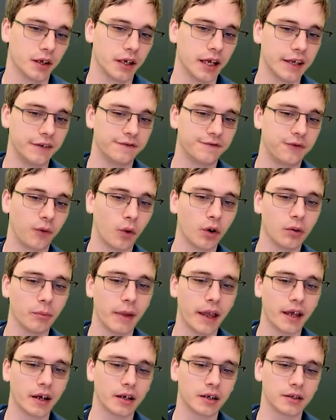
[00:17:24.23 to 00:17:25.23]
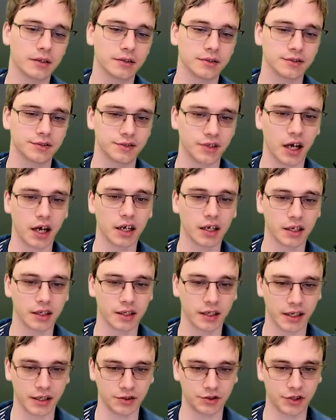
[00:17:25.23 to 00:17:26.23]
a 4 mana
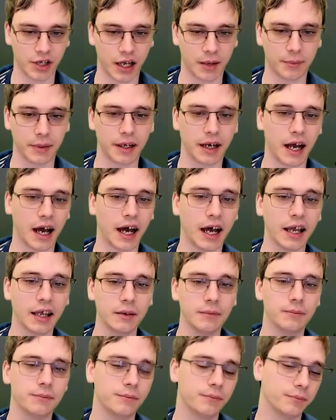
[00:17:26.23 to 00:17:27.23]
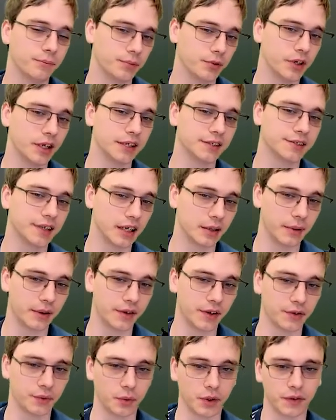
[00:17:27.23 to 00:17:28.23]
saga enchantment. I am pretty excited about
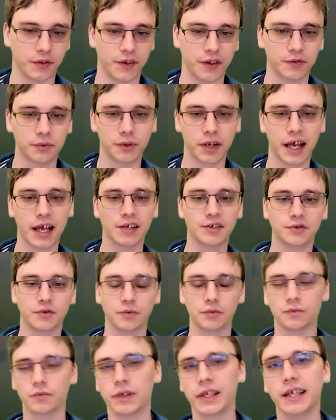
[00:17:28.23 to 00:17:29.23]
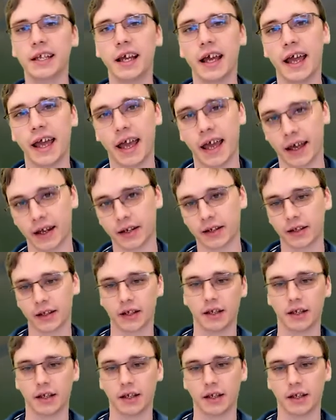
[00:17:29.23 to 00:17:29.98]
this one. This one has read ahead.